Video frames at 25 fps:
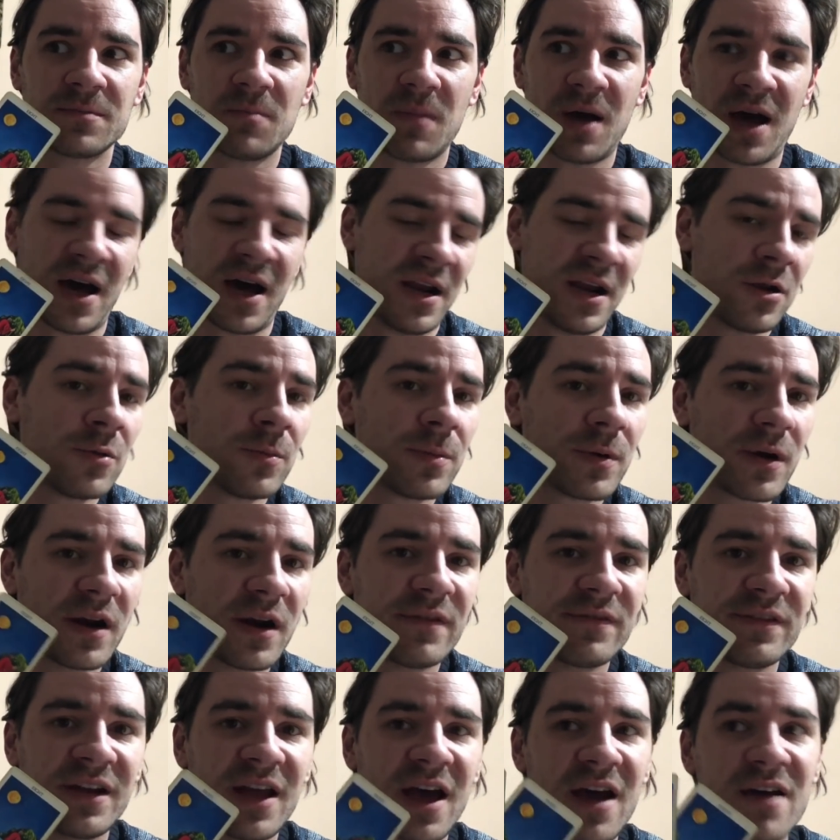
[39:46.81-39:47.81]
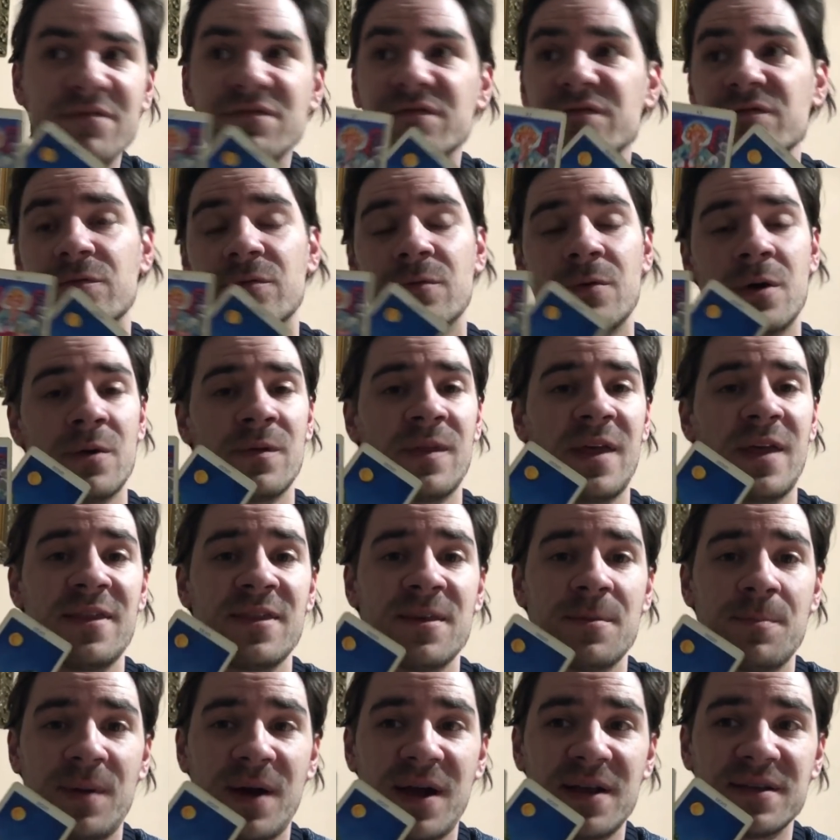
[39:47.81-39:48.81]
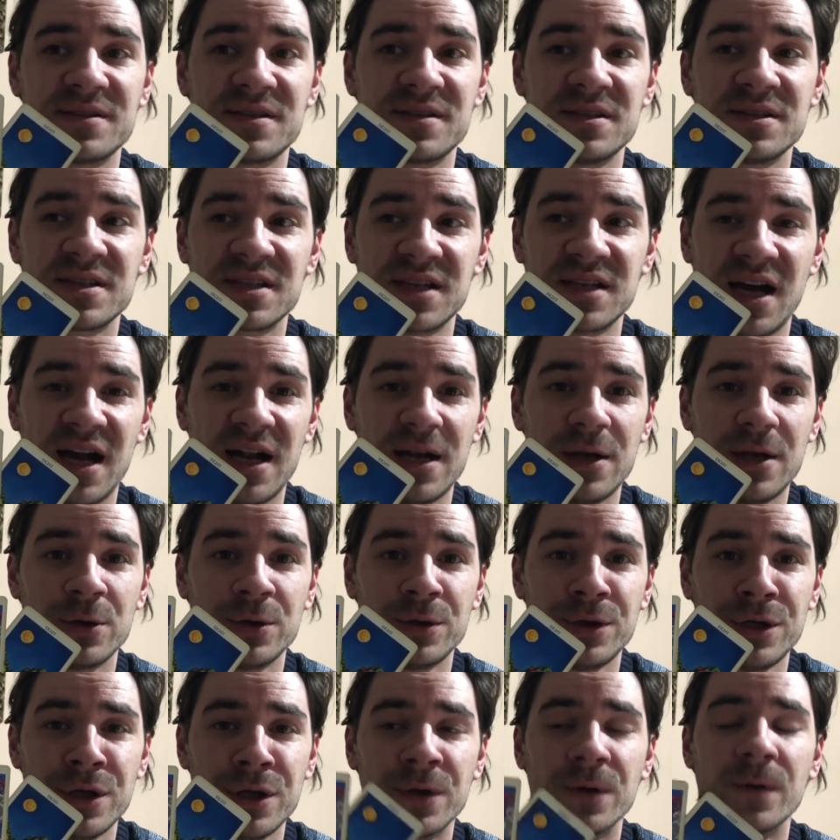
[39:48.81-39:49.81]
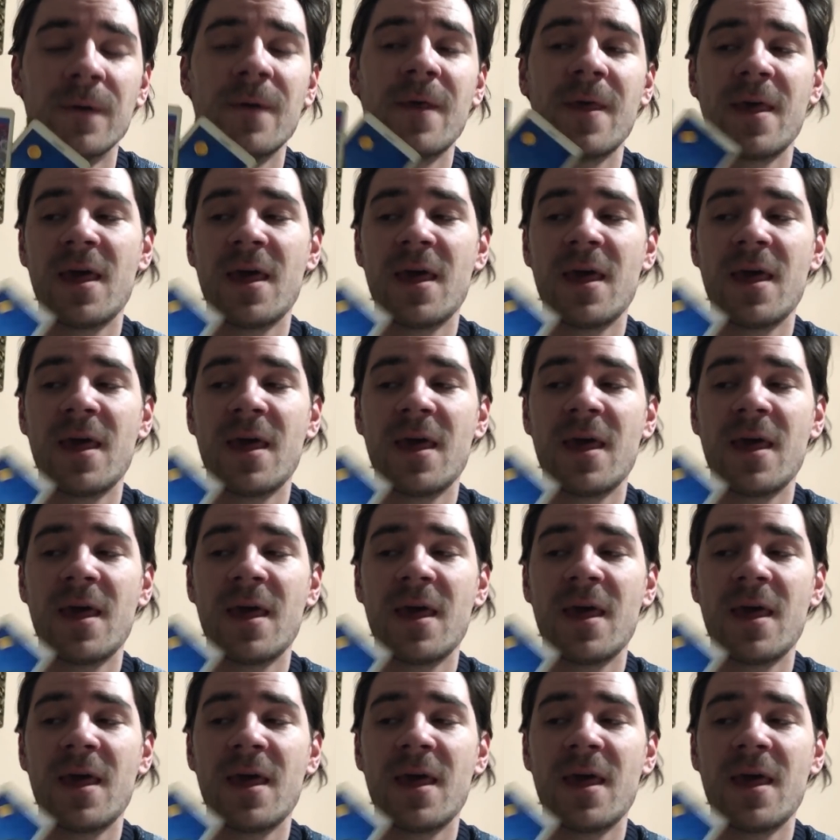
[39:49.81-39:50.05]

Are you brave enough? Well, that depends entirely on you.